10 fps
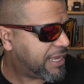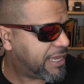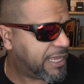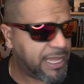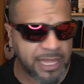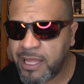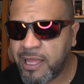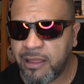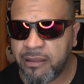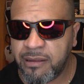
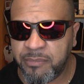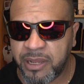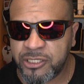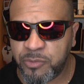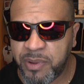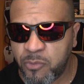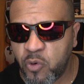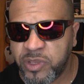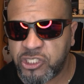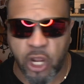I should be a
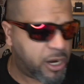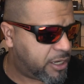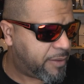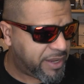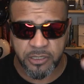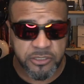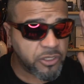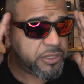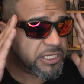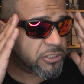movie star. I mean,
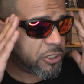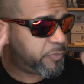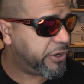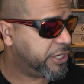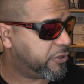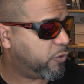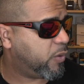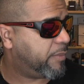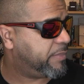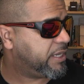so these look pretty
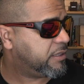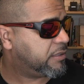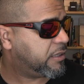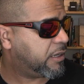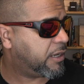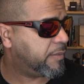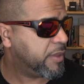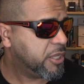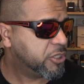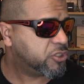cool on me.
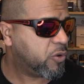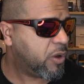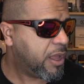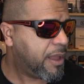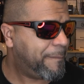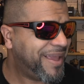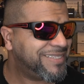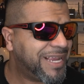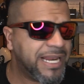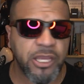So
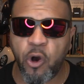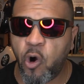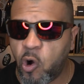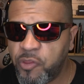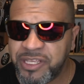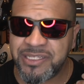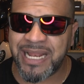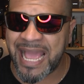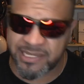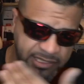basically all these
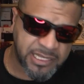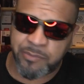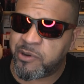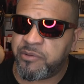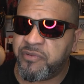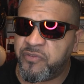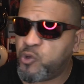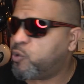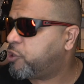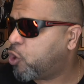glasses that I'm going to be
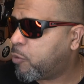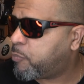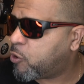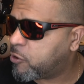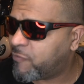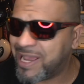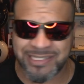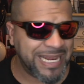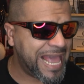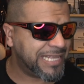reviewing, they're all
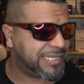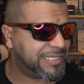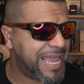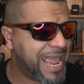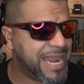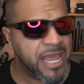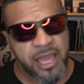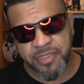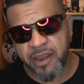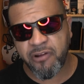polarized glasses, and
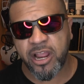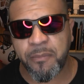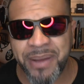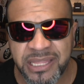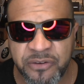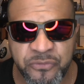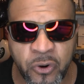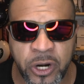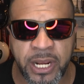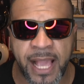they recommend it
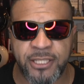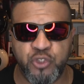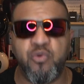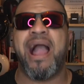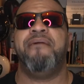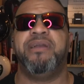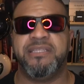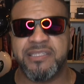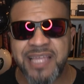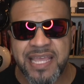for like driving
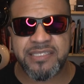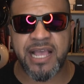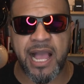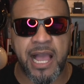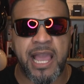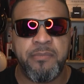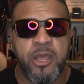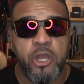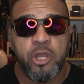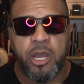in the daytime,
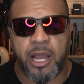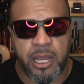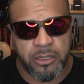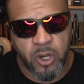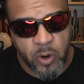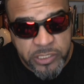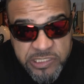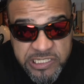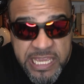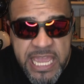going
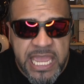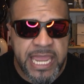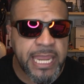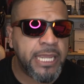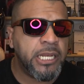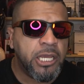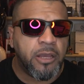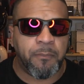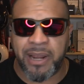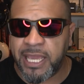skiing,
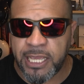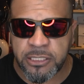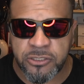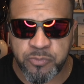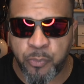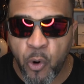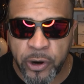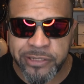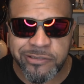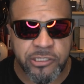playing
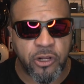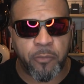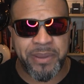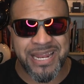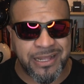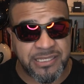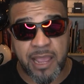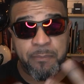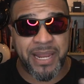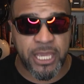sports, you know, being
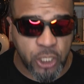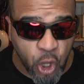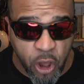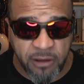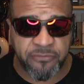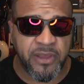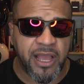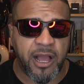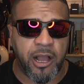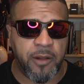outside playing golf.
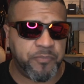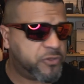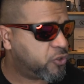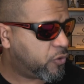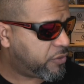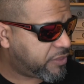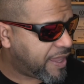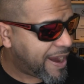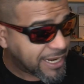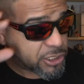So
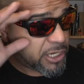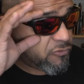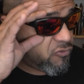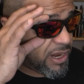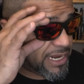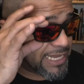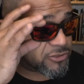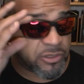they're actually really nice.